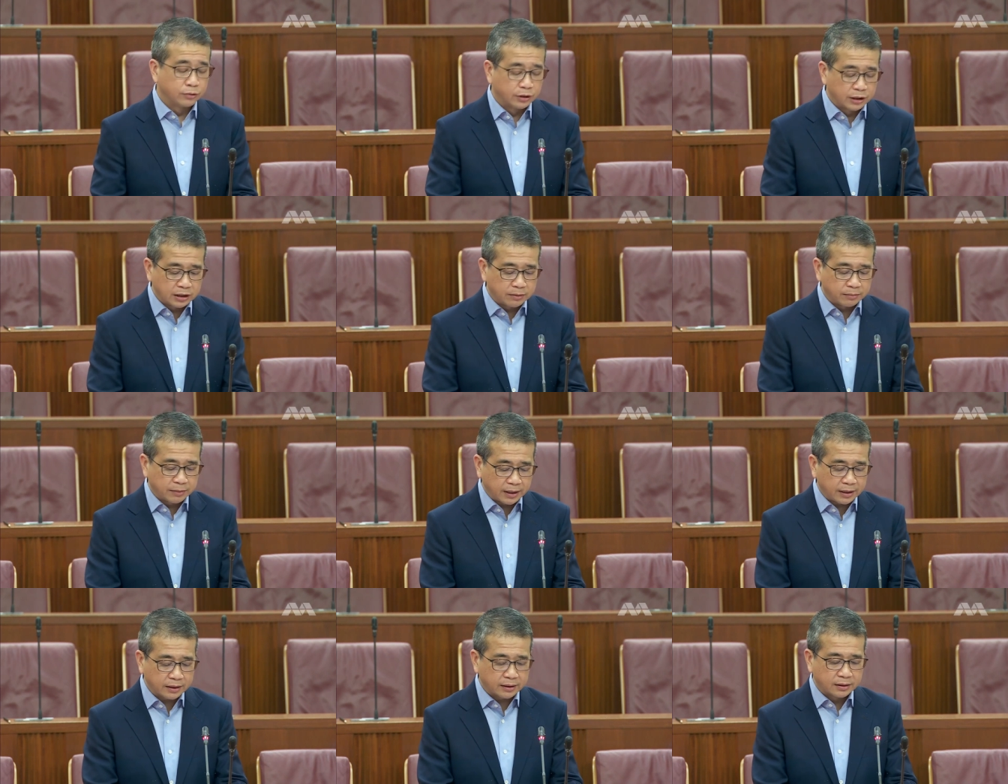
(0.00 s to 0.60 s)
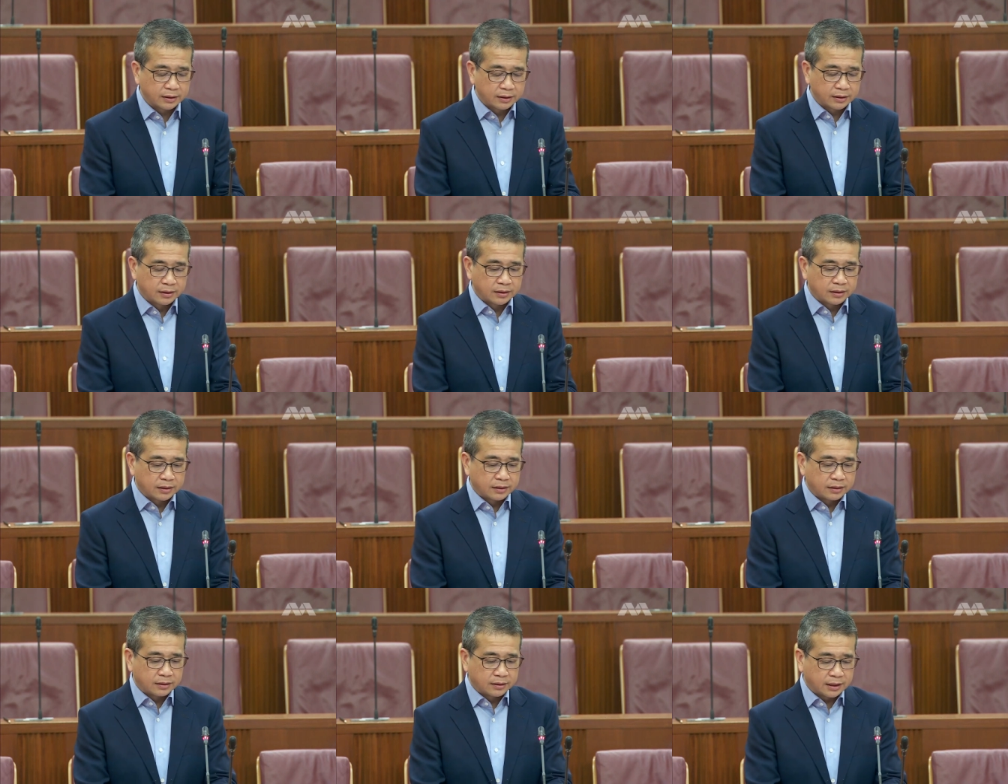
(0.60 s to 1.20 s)
Murali made,
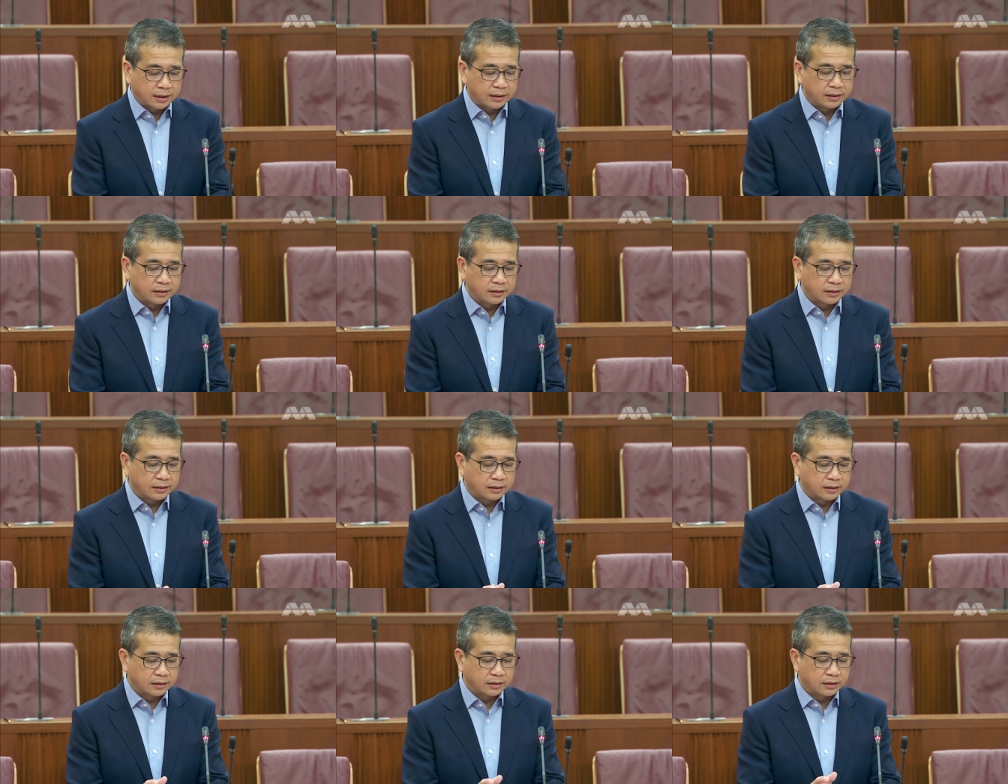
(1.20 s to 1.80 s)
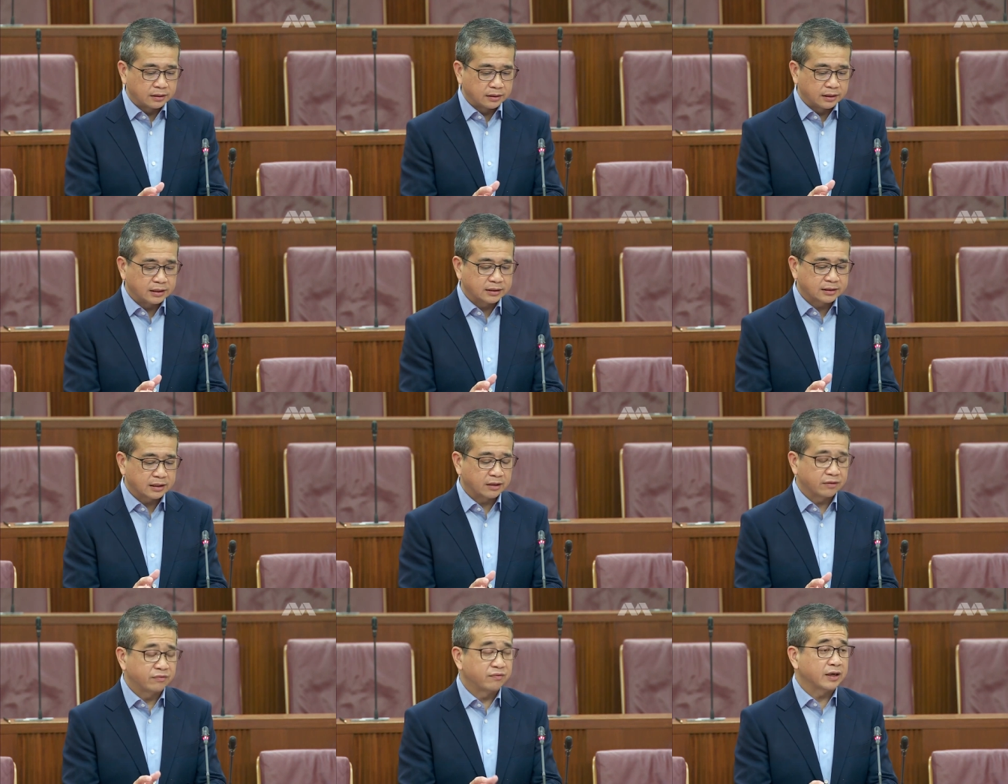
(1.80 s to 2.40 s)
then
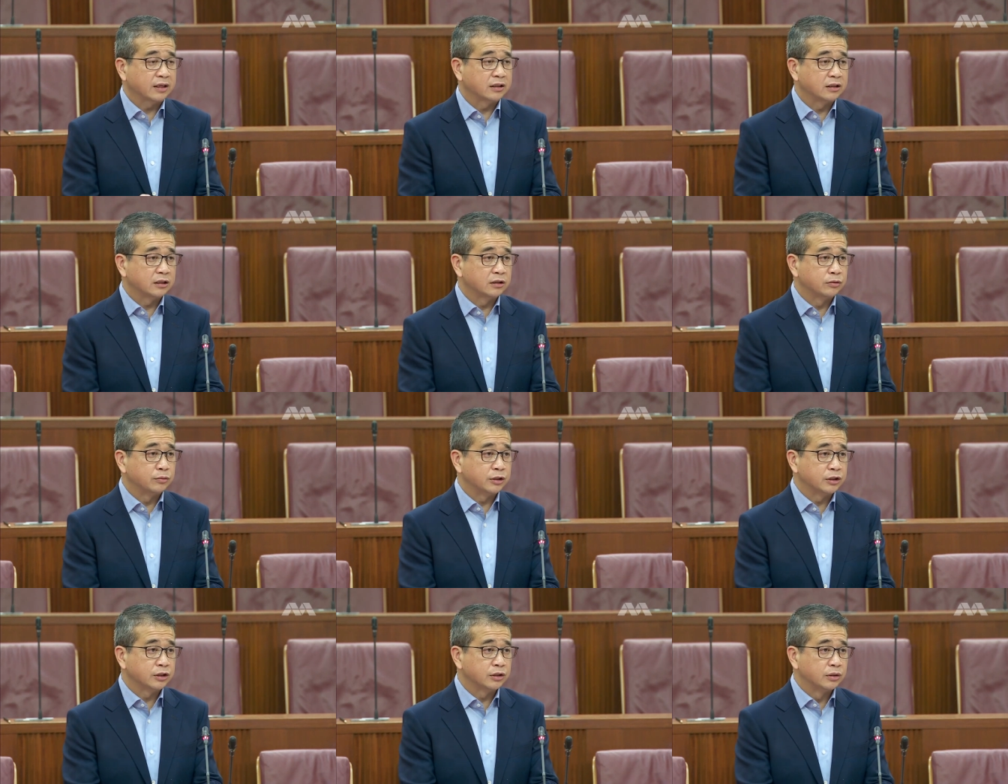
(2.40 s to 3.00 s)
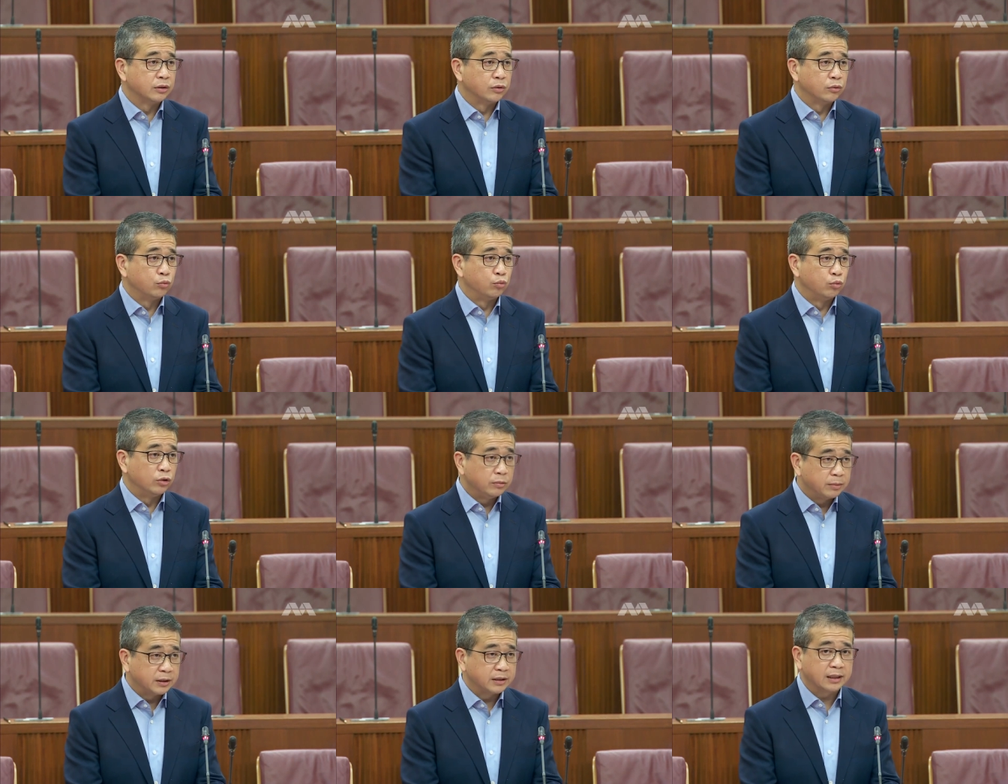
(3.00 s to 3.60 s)
these are factors which
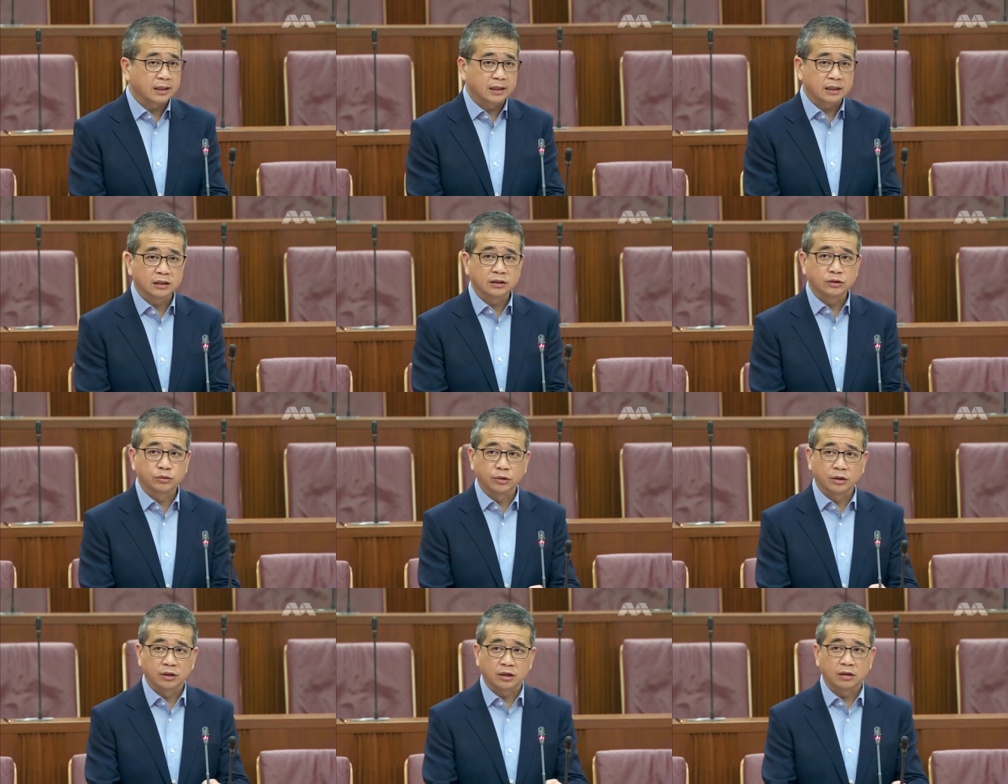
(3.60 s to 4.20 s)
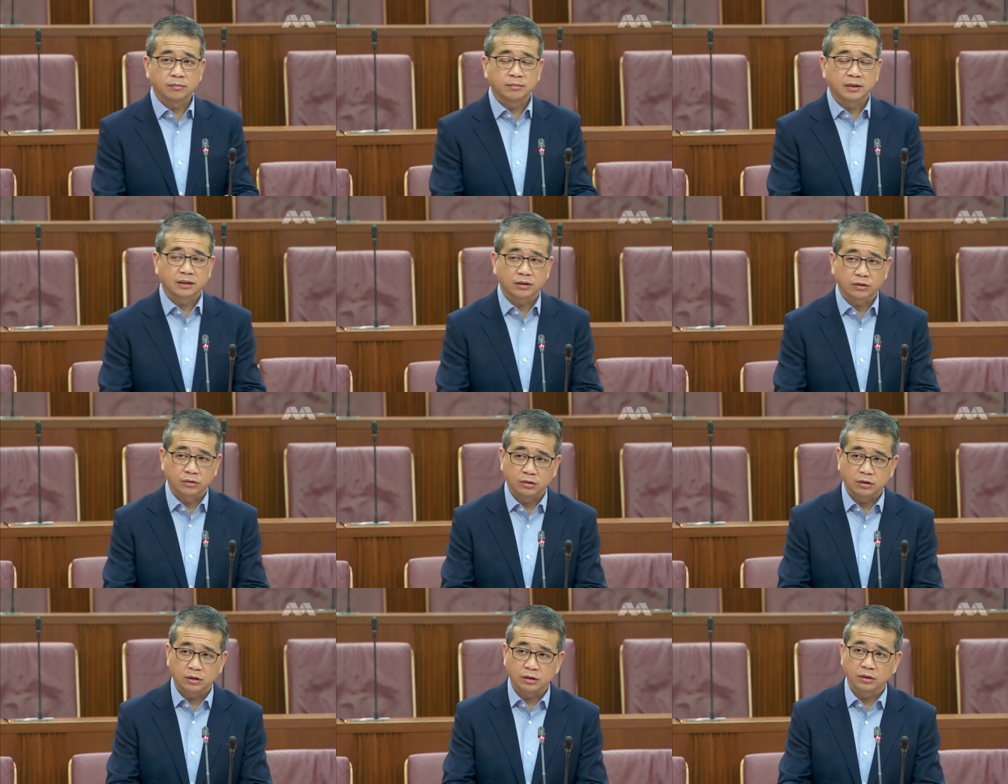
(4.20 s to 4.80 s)
will be taken into account by
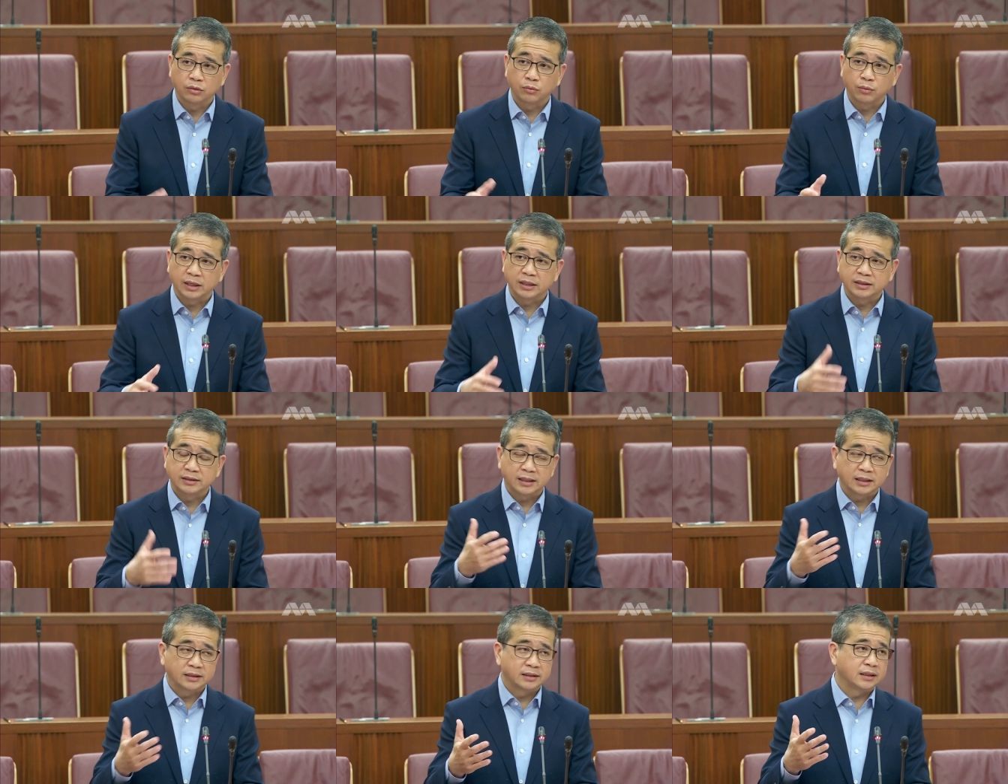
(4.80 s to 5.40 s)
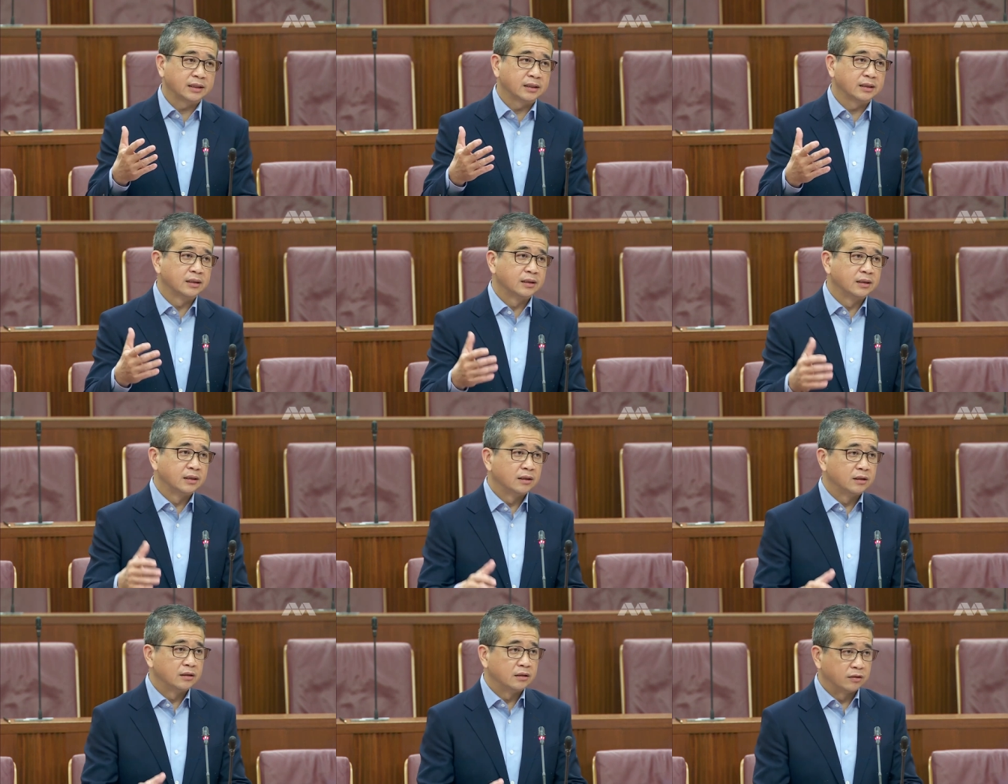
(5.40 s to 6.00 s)
the court when assessing
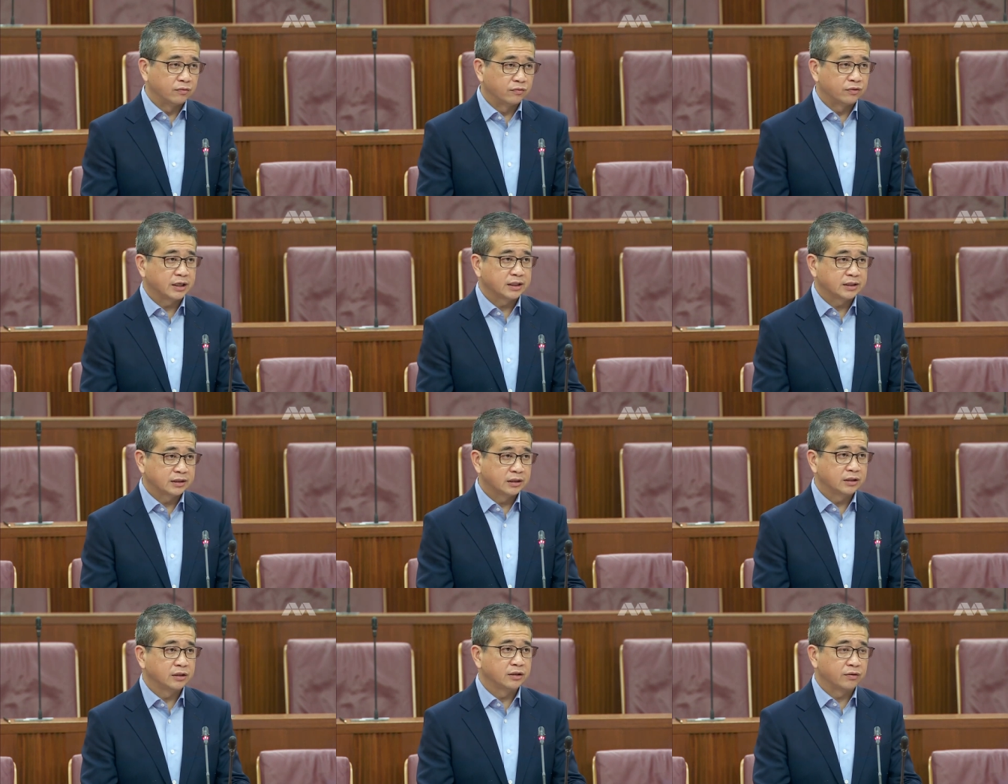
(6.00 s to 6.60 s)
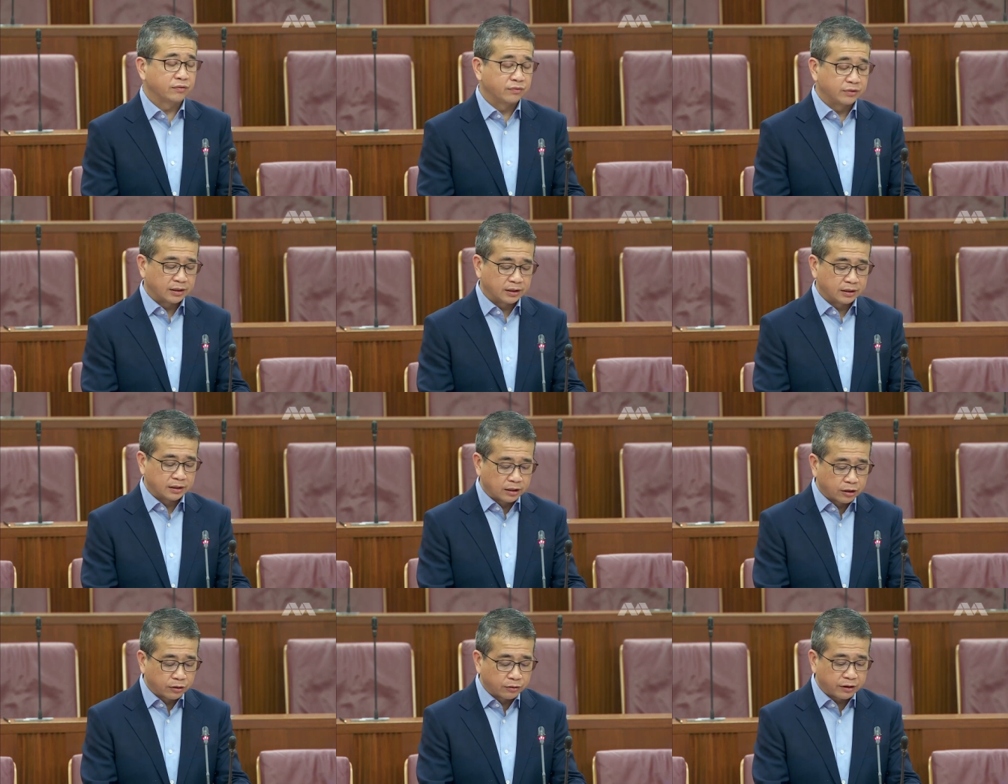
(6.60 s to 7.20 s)
the veracity of
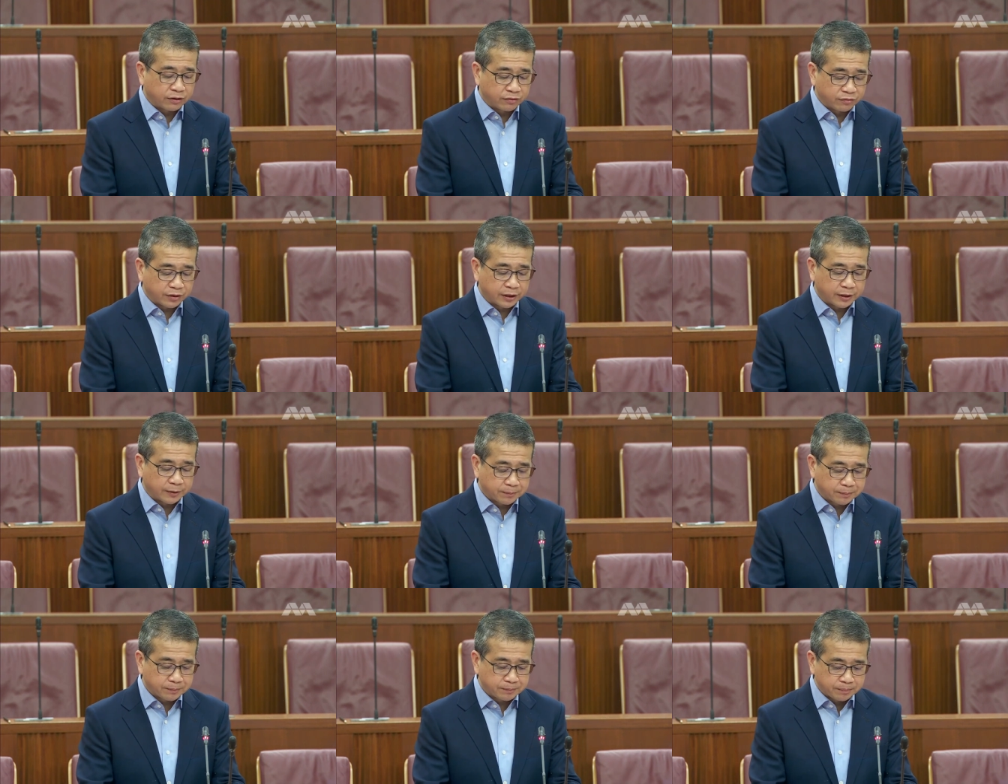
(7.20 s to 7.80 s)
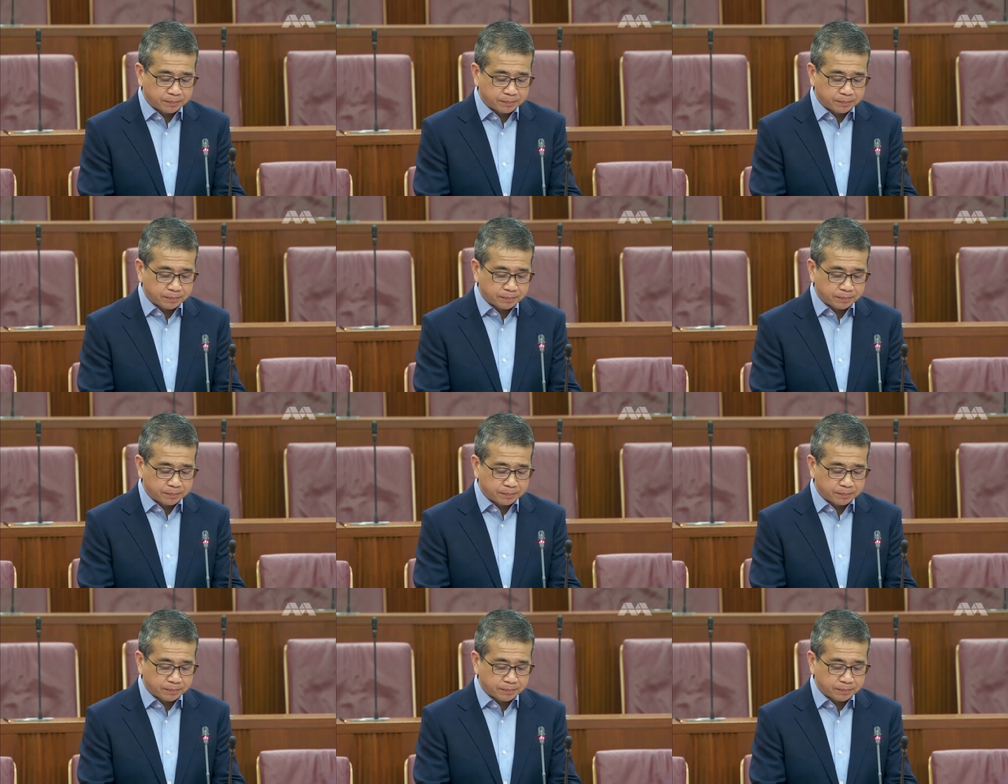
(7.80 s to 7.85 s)
the agreed fee.